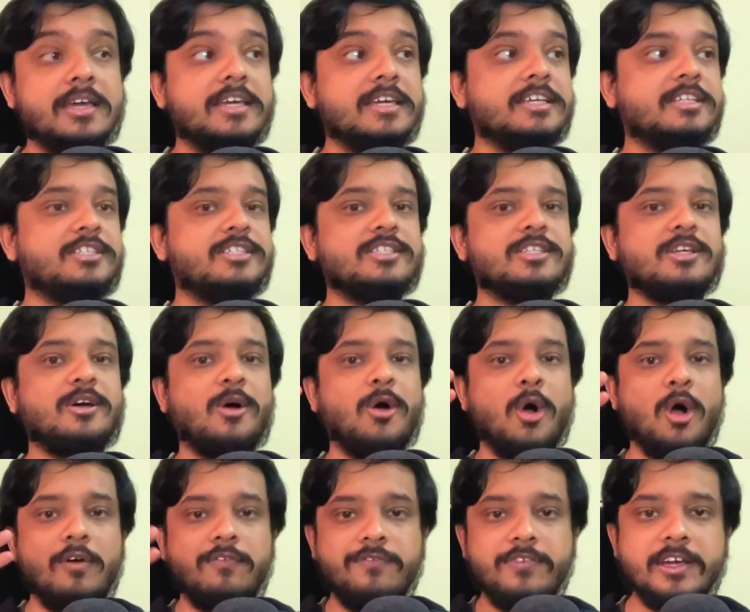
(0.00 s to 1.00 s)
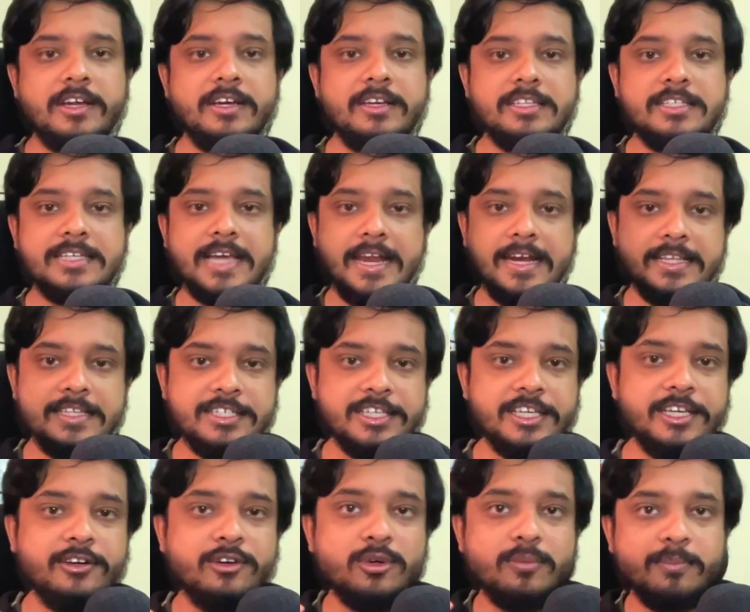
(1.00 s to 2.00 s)
It's often
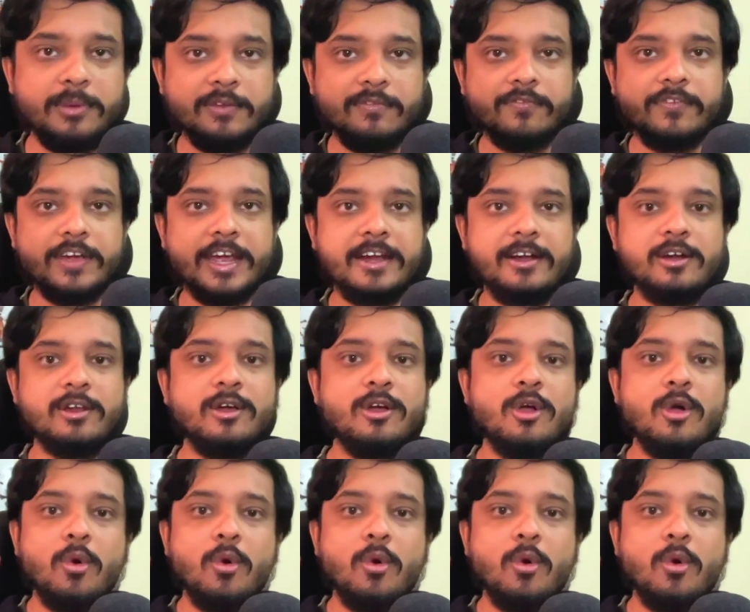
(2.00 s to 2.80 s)
challenging to prevent